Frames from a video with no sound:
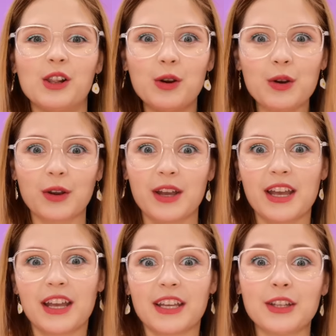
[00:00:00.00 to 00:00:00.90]

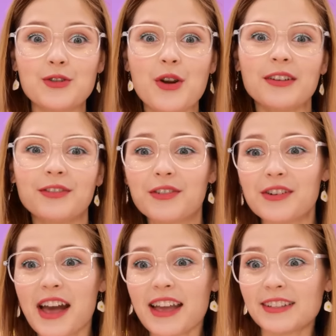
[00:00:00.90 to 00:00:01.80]
Look! It draws
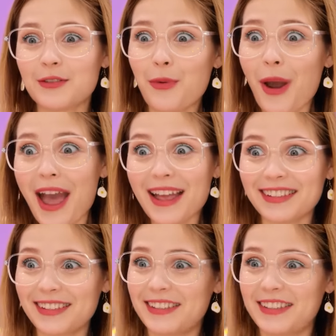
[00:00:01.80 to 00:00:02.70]
three lines at
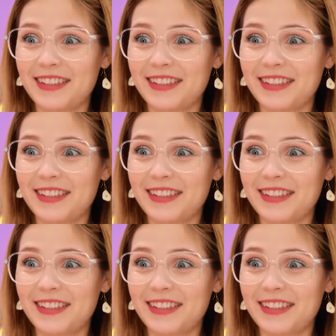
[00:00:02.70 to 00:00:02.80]
once!